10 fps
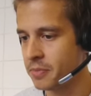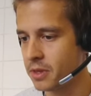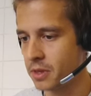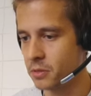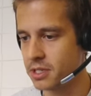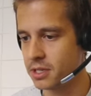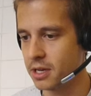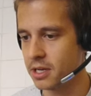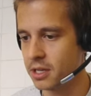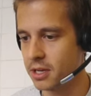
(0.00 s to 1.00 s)
That was
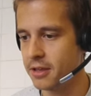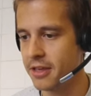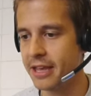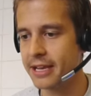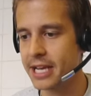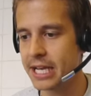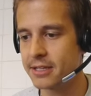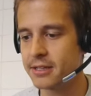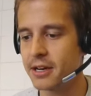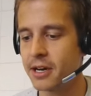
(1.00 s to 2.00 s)
the, the, the thinking at
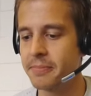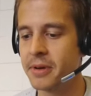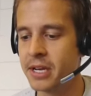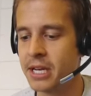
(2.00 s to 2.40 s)
the time.